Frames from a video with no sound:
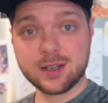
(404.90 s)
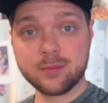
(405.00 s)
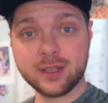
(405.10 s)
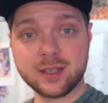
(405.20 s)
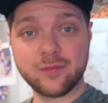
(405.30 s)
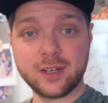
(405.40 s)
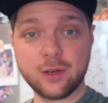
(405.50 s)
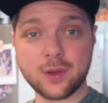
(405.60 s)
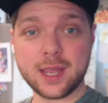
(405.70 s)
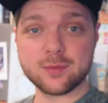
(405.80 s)
playing
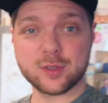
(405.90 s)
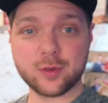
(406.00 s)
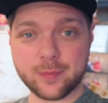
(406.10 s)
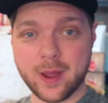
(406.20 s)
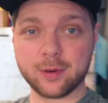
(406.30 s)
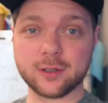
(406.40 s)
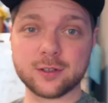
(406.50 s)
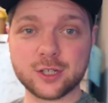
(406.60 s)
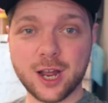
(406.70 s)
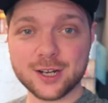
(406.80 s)
video games with my brother
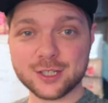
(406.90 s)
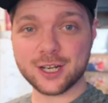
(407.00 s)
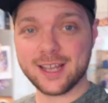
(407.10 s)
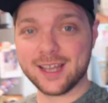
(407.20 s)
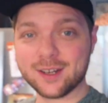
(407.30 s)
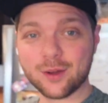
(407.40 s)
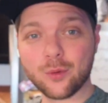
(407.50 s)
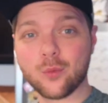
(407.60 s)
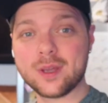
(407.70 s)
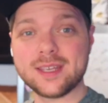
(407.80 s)
Josh, and
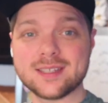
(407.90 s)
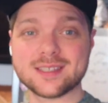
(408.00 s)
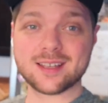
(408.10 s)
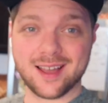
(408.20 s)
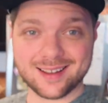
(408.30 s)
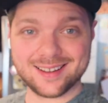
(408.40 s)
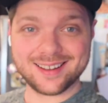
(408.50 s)
we suck.